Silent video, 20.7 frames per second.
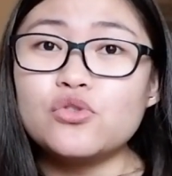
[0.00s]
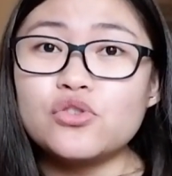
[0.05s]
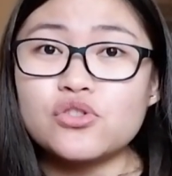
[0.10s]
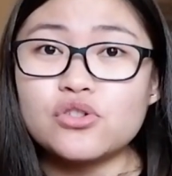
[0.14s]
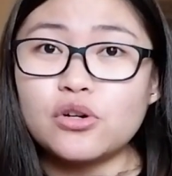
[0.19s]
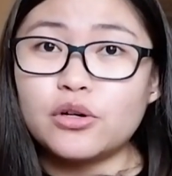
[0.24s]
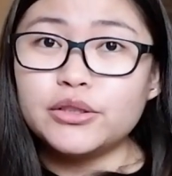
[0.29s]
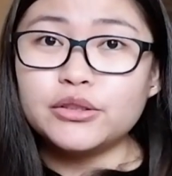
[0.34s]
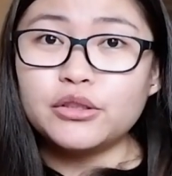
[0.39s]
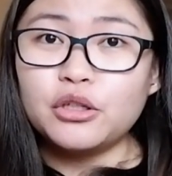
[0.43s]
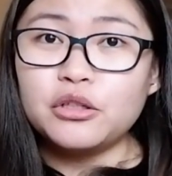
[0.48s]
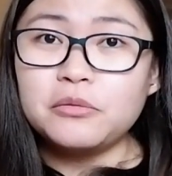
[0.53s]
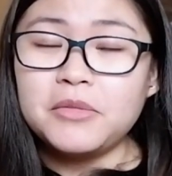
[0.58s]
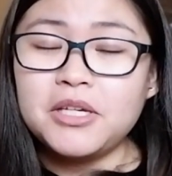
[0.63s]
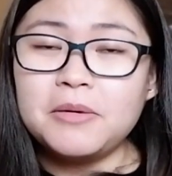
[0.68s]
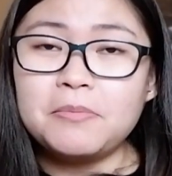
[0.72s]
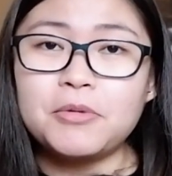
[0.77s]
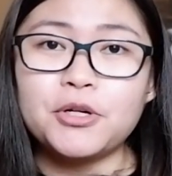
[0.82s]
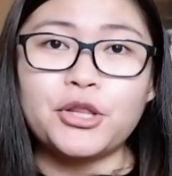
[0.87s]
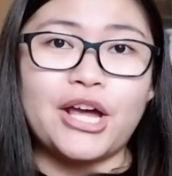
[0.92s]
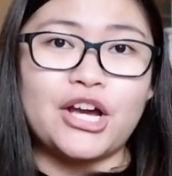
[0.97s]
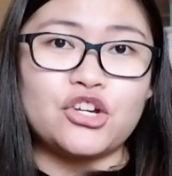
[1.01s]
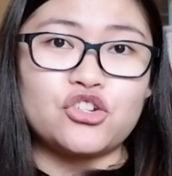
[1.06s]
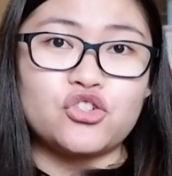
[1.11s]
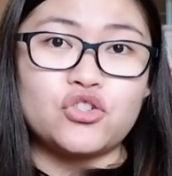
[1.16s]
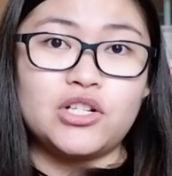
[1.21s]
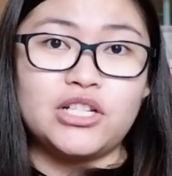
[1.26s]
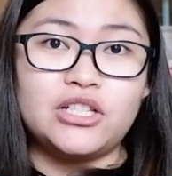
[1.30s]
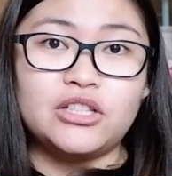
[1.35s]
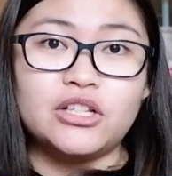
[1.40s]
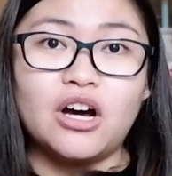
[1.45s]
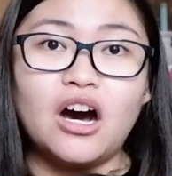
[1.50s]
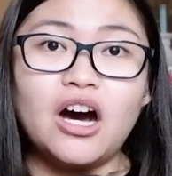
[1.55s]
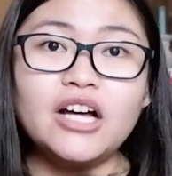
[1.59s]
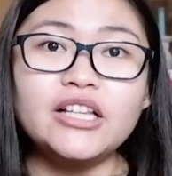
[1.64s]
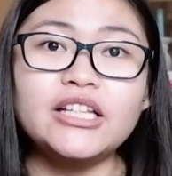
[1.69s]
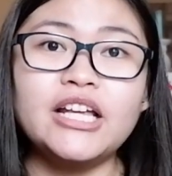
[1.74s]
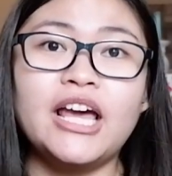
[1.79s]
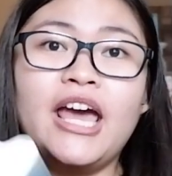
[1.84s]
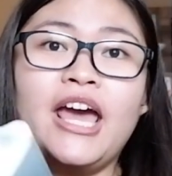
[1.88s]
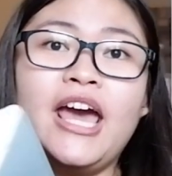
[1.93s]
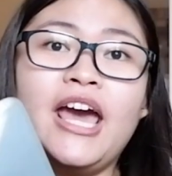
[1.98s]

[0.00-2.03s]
short on me, but actually not.